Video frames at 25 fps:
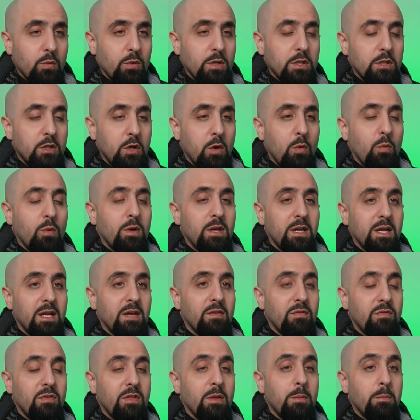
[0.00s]
We don't want to
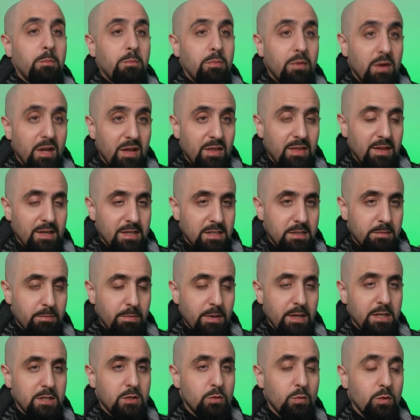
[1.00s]
give them breathing
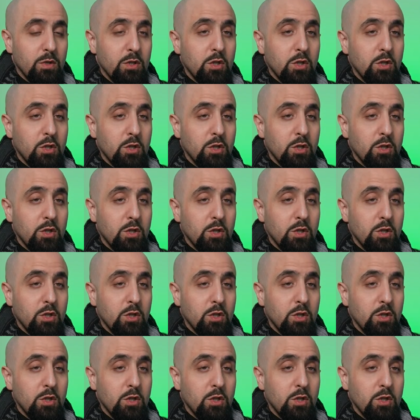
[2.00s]
space.